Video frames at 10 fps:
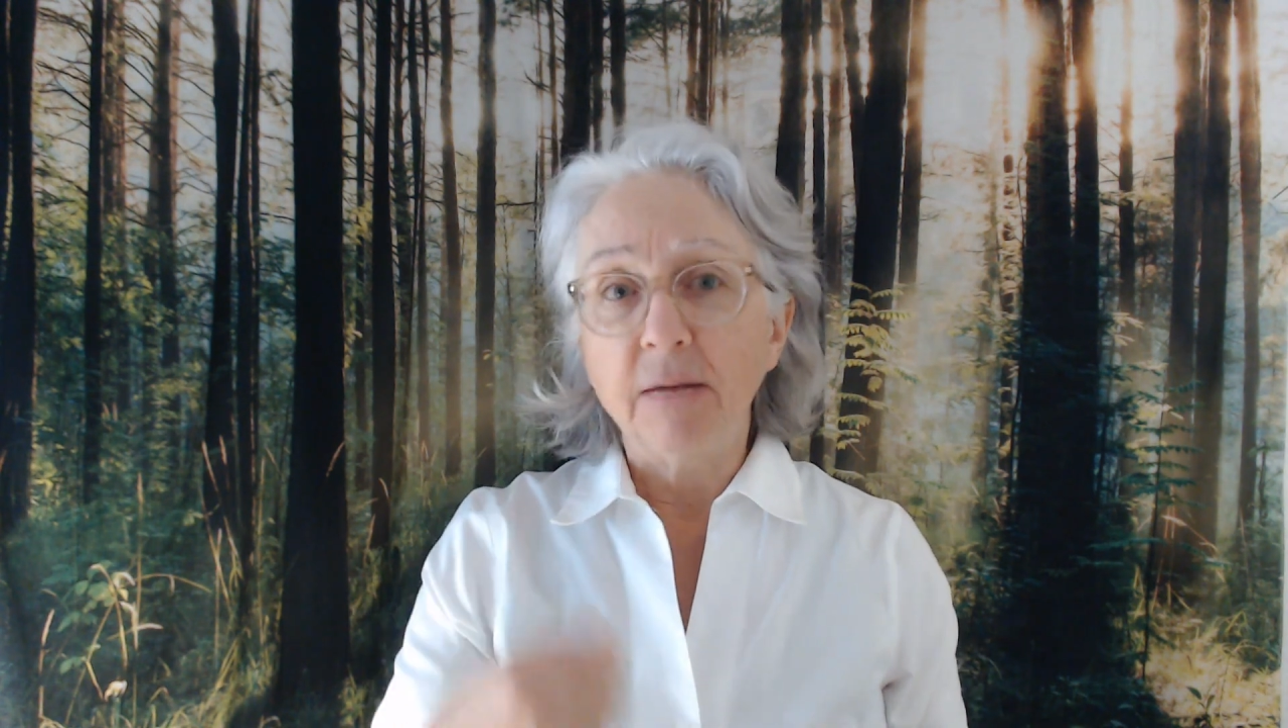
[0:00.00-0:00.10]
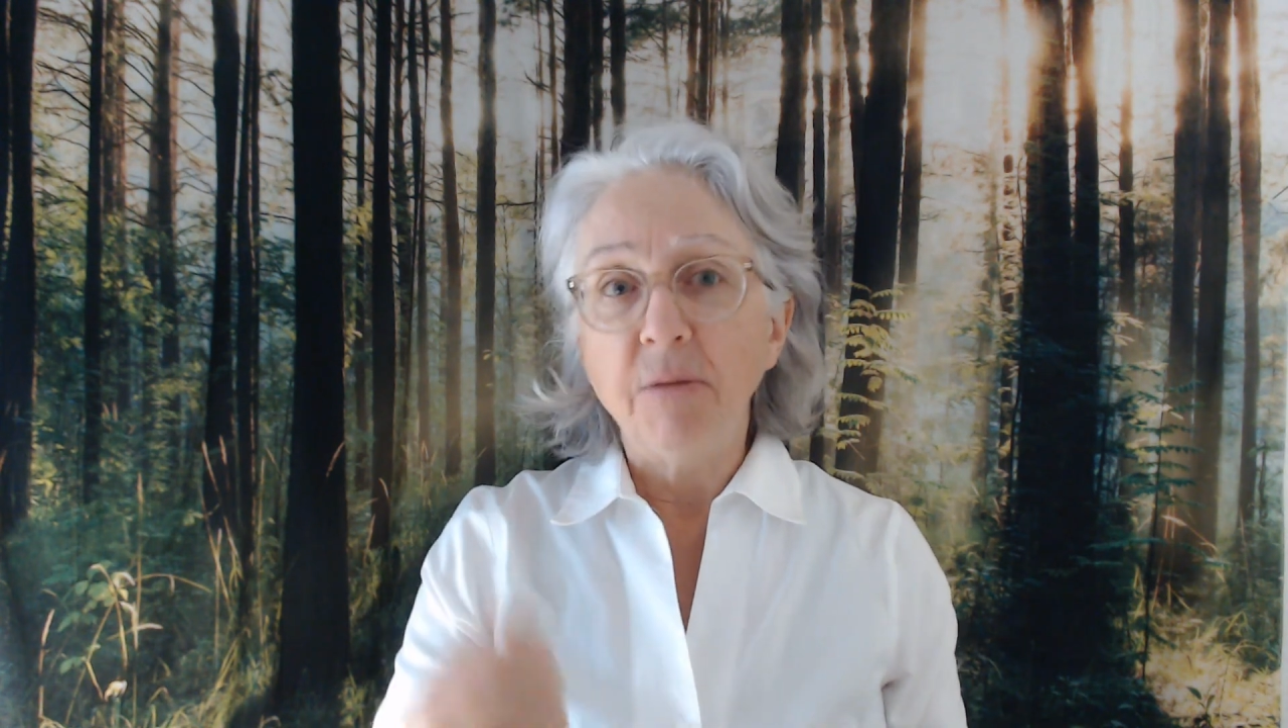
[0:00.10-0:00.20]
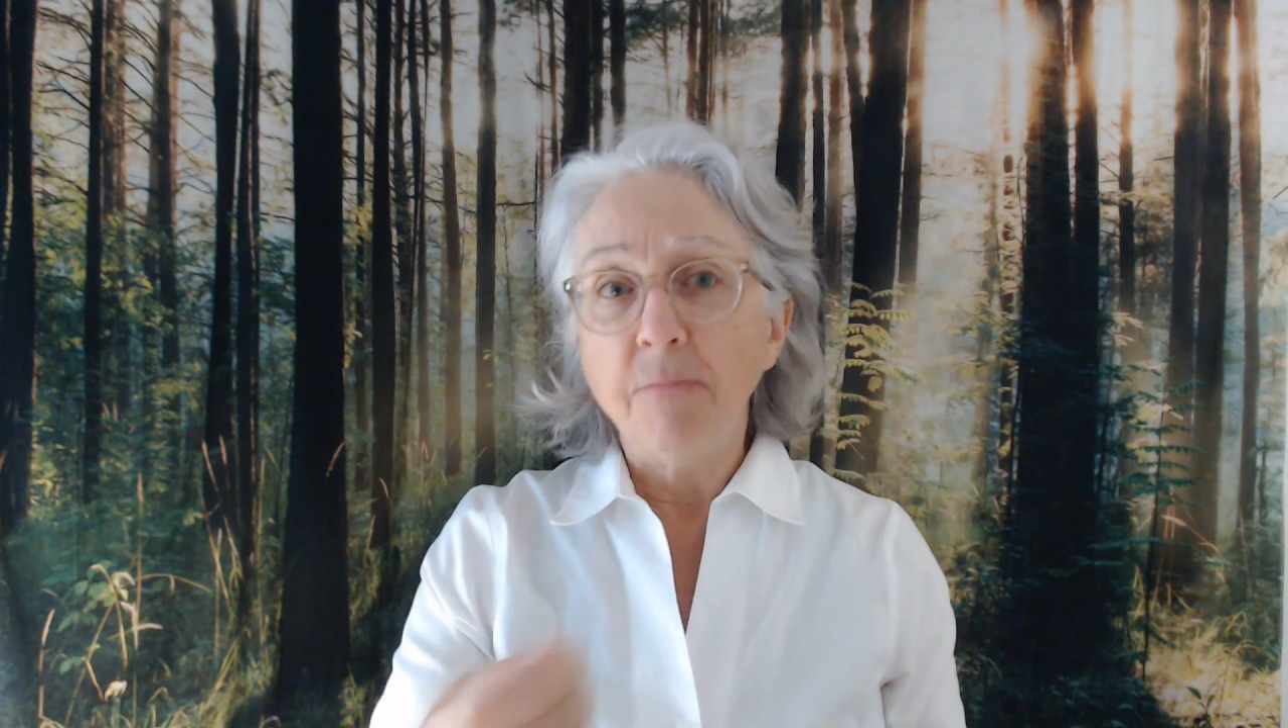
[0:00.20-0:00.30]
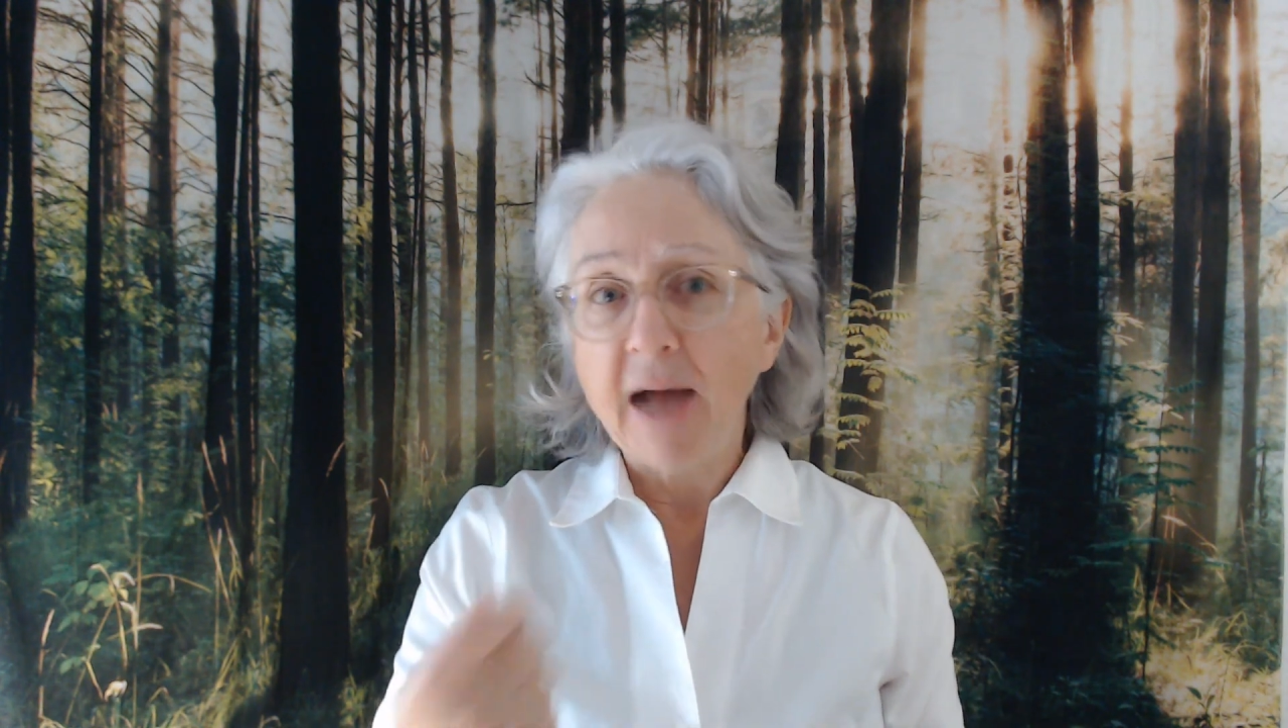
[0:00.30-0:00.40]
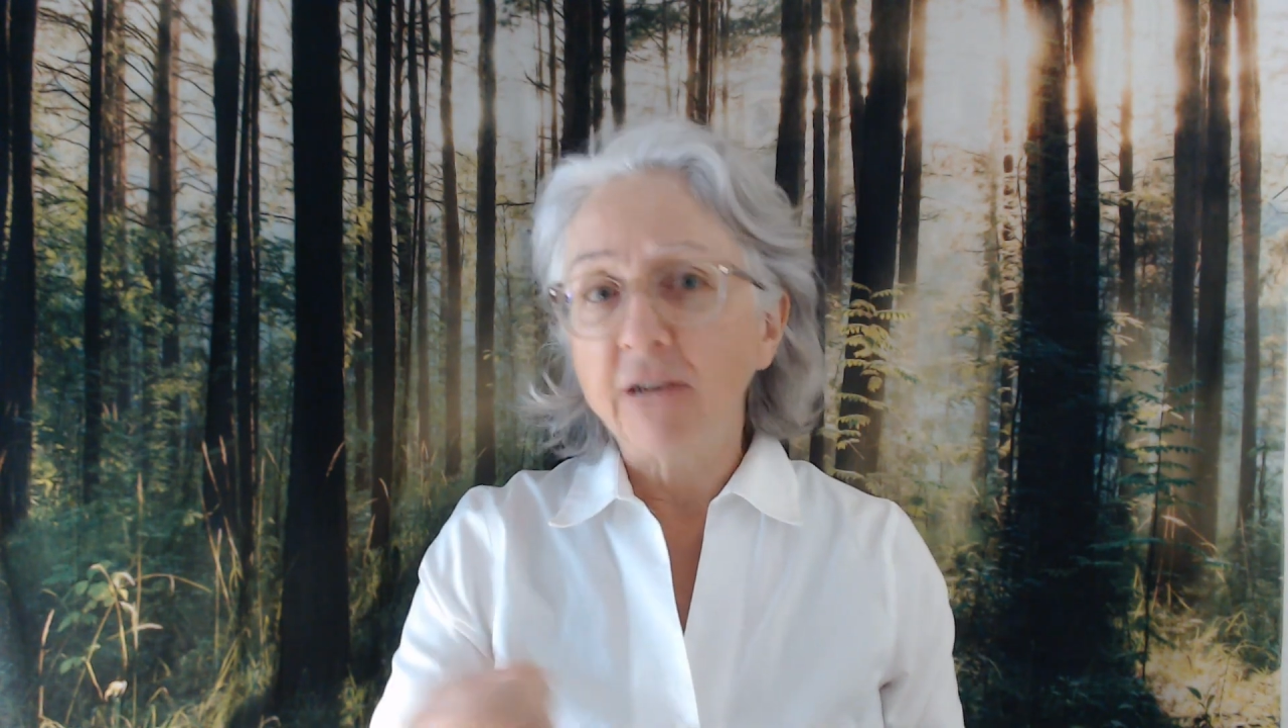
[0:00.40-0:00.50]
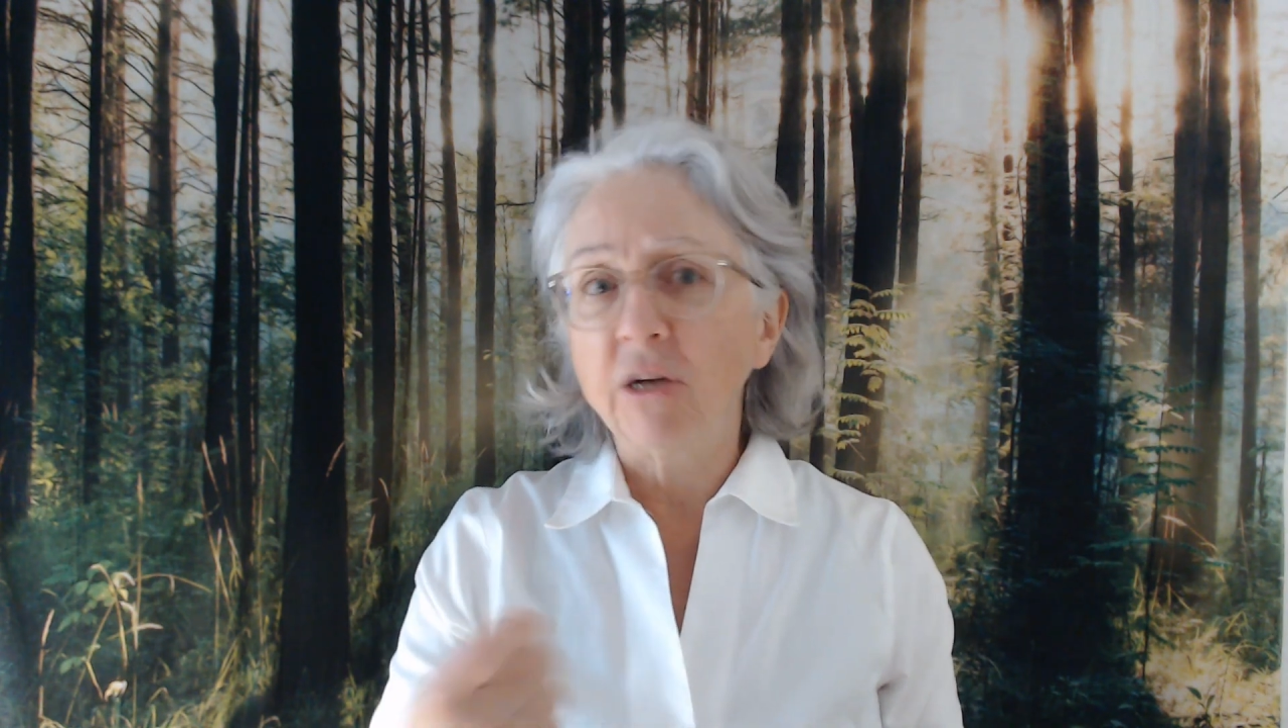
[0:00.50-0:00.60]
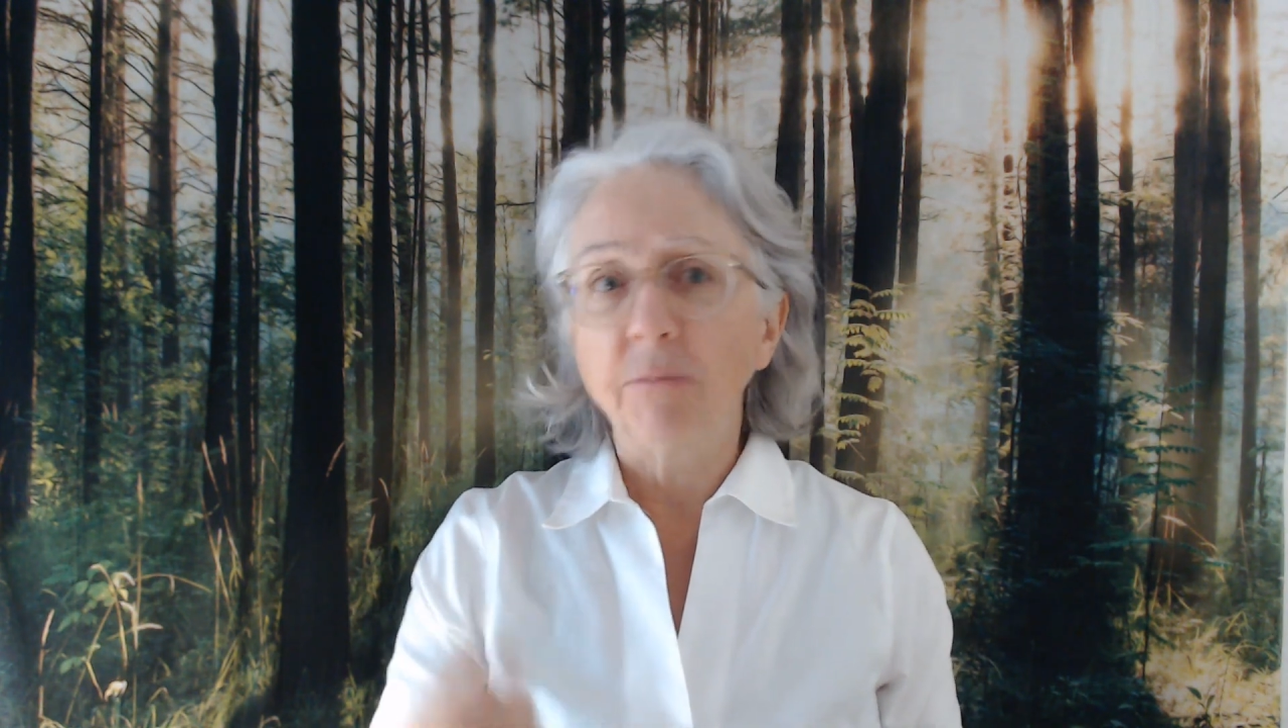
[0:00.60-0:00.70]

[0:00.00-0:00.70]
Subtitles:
be matched up